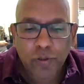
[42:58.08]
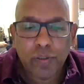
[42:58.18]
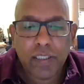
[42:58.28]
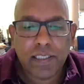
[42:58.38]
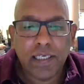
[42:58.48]
through
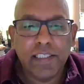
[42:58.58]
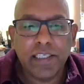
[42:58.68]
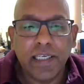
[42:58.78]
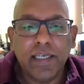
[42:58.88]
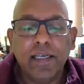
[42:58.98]
the screen
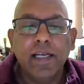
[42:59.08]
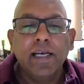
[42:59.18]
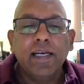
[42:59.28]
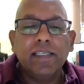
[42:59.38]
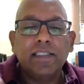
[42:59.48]
share.
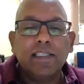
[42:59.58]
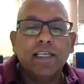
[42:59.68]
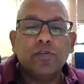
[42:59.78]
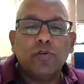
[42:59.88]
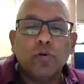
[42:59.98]
It
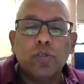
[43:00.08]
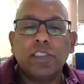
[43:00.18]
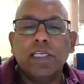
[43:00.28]
says host